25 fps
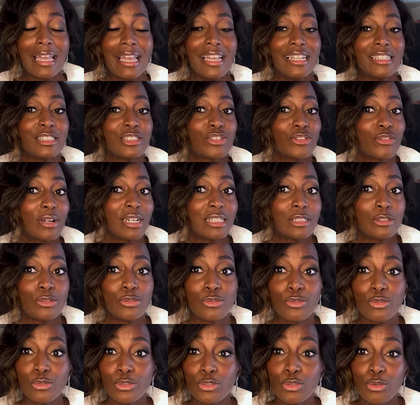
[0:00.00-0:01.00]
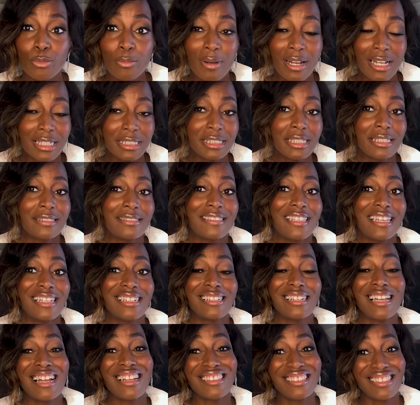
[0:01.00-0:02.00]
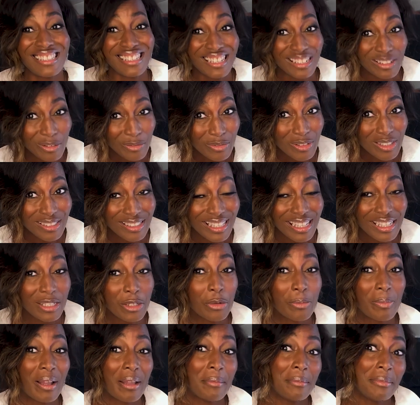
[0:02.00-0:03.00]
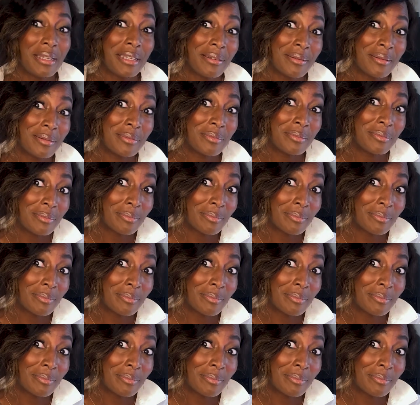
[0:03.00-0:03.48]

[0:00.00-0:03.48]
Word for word: and try to do too much and then at the end of the day you might be